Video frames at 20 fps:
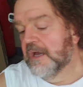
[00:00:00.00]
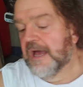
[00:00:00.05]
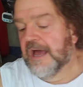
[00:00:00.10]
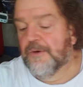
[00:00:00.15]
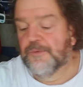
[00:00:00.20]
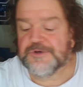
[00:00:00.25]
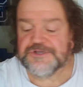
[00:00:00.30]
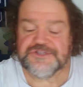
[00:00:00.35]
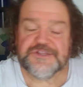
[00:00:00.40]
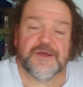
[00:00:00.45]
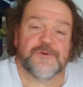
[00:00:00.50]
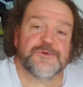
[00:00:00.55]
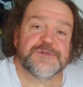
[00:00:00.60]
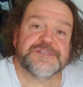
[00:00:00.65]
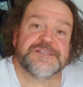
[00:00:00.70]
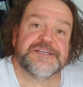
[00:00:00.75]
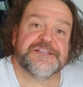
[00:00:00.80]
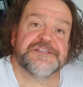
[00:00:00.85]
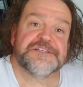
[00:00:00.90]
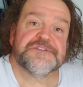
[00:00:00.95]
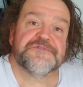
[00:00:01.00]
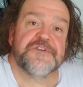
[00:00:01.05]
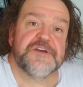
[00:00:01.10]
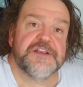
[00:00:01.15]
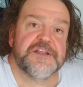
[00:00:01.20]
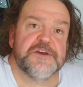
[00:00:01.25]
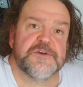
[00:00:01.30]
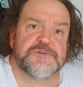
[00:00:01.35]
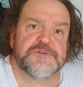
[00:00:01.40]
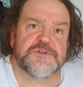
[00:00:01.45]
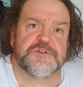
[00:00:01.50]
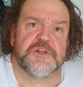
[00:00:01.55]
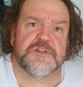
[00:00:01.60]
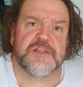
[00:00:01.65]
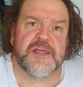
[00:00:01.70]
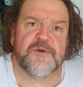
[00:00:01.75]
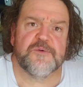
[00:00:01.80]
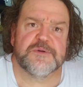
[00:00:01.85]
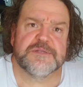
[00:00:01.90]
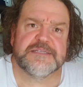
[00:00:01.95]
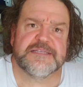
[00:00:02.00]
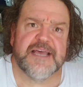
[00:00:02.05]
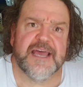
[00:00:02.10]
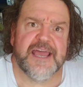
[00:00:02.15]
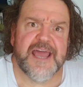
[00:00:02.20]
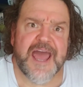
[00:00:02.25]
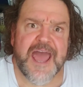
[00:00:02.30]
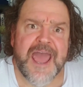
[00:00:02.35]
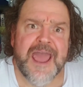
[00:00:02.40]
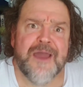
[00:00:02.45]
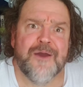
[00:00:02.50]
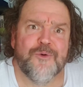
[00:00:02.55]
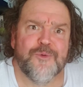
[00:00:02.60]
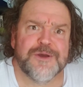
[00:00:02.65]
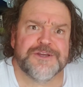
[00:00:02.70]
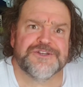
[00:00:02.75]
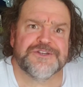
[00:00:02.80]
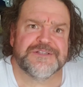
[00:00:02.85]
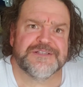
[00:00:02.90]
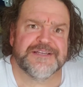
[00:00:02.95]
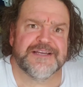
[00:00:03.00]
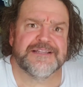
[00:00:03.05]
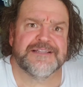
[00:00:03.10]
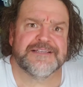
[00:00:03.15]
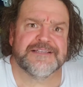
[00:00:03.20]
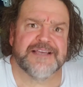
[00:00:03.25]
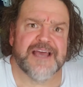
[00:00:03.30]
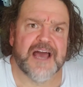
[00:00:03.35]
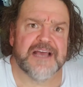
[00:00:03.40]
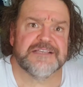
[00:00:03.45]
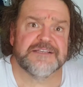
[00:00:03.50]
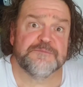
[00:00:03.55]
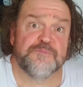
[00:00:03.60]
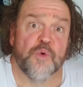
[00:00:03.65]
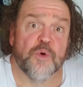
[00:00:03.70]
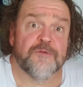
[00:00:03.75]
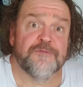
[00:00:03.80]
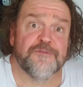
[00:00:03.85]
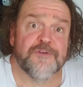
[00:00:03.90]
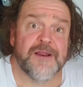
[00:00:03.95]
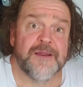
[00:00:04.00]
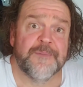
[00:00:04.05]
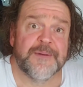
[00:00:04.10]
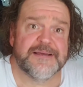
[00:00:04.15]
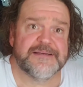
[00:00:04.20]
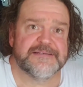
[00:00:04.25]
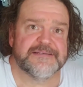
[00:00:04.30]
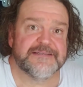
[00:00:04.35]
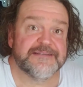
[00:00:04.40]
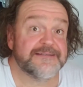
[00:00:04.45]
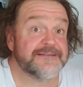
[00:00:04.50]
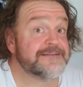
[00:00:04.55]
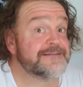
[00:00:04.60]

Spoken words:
I wish they would see this video so that they would say, hey, we should send this guy some more freebies.